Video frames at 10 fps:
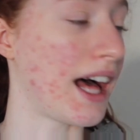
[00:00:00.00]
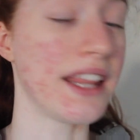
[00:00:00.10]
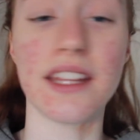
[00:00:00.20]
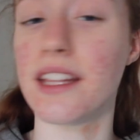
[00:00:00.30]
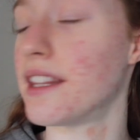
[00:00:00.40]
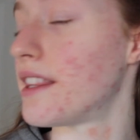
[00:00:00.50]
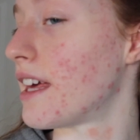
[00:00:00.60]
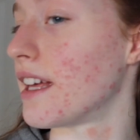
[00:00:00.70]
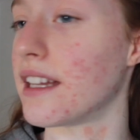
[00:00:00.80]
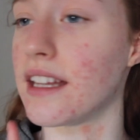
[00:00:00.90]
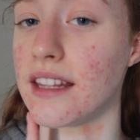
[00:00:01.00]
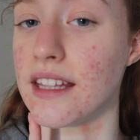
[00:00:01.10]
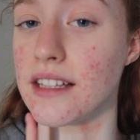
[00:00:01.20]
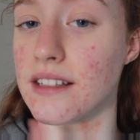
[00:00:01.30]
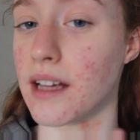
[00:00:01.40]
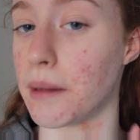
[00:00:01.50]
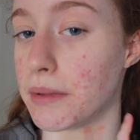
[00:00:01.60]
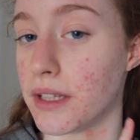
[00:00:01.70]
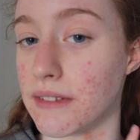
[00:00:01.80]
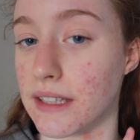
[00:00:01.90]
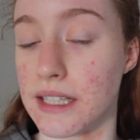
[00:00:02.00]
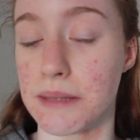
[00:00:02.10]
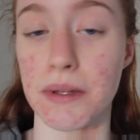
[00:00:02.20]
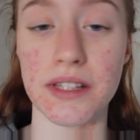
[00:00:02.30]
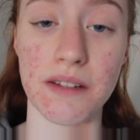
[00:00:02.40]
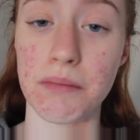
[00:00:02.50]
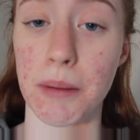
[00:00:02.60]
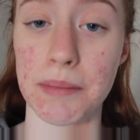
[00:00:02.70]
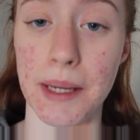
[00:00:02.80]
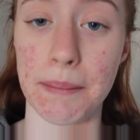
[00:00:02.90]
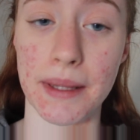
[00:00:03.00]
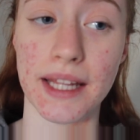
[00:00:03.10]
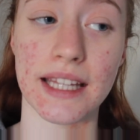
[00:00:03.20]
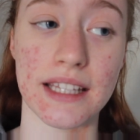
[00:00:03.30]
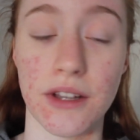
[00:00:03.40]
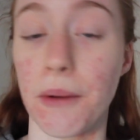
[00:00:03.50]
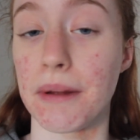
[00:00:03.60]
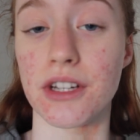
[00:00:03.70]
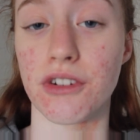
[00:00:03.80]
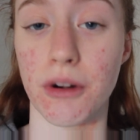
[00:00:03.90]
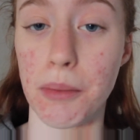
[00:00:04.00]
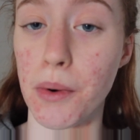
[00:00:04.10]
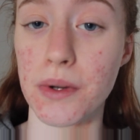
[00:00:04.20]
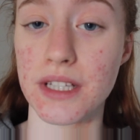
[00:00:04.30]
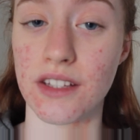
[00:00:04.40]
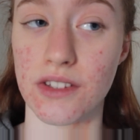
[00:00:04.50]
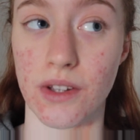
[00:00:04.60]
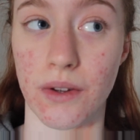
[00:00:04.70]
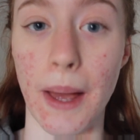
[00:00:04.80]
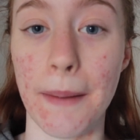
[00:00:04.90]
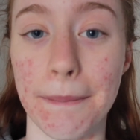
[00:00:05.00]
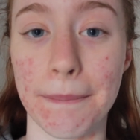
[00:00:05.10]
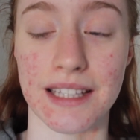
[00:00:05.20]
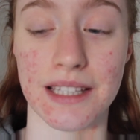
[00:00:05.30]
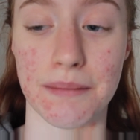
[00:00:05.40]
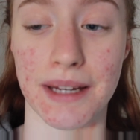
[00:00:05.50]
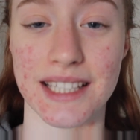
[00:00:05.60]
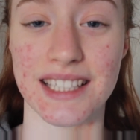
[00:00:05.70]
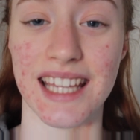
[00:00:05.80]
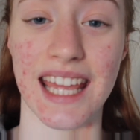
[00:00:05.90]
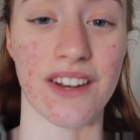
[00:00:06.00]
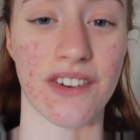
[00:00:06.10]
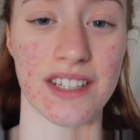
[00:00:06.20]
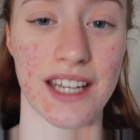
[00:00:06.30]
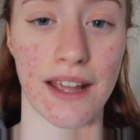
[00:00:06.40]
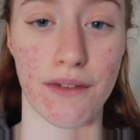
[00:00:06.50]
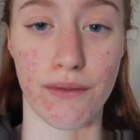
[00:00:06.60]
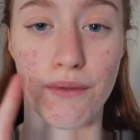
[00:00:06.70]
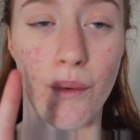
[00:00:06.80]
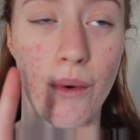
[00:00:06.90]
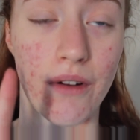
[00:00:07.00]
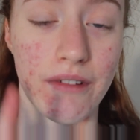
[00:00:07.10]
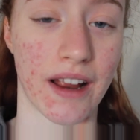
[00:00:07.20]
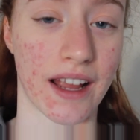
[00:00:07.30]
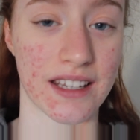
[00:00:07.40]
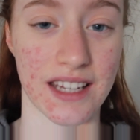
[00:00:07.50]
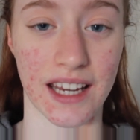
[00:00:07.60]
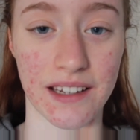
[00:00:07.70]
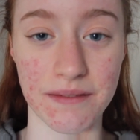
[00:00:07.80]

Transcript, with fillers: Other than these couple of little spots that popped up, there's not much to report. So yeah, this is my skin on day four of Roaccutane.